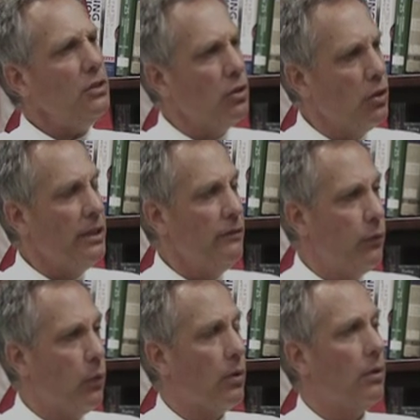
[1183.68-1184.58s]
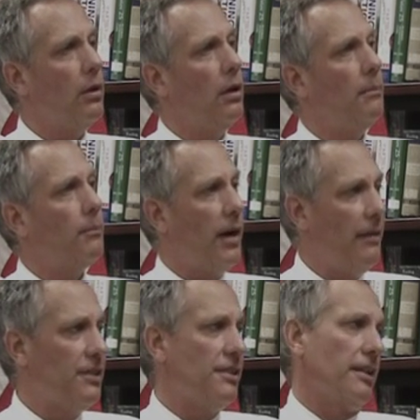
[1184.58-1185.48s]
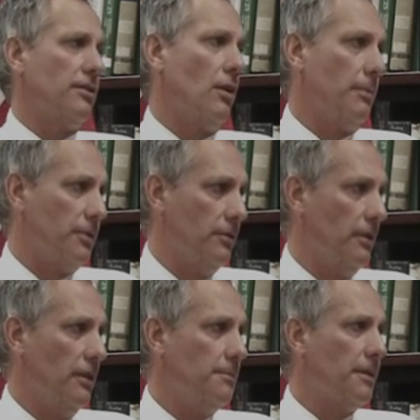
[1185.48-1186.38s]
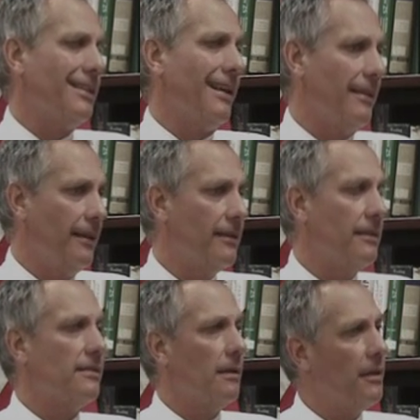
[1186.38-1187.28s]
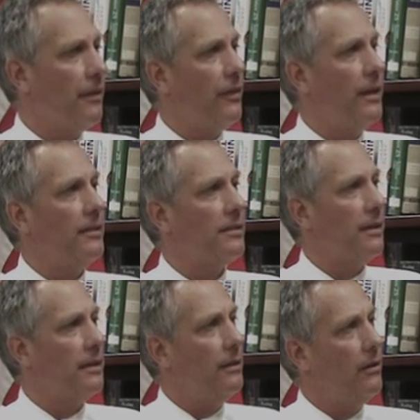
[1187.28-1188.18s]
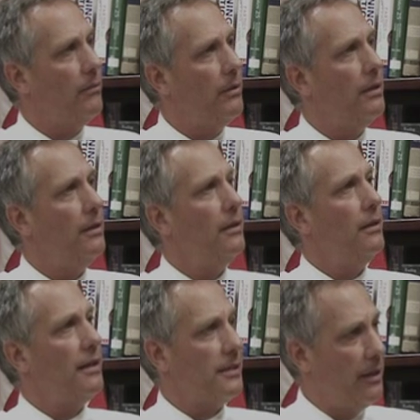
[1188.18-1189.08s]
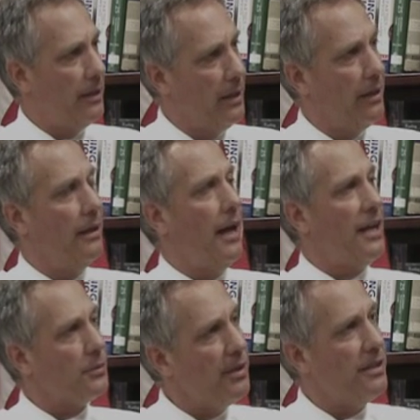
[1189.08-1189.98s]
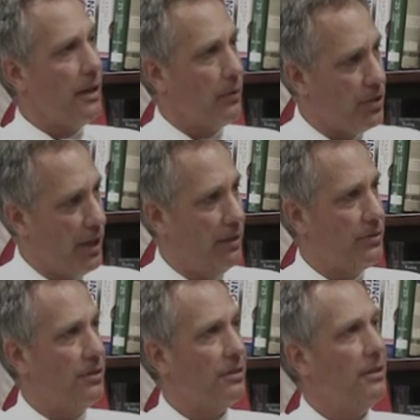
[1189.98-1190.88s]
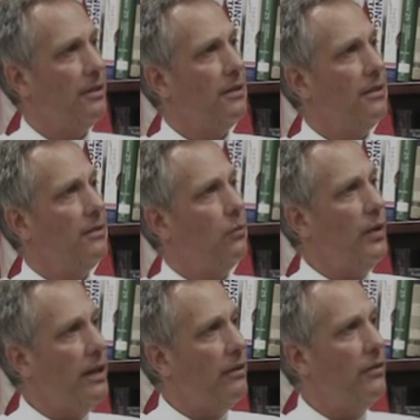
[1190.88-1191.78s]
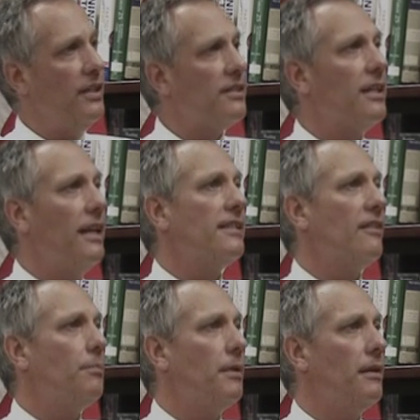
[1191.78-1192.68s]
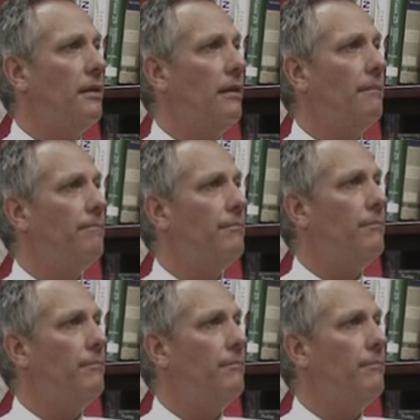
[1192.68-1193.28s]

looking for private sector opportunities, because I think that some of the things, as with these other challenges, these things have been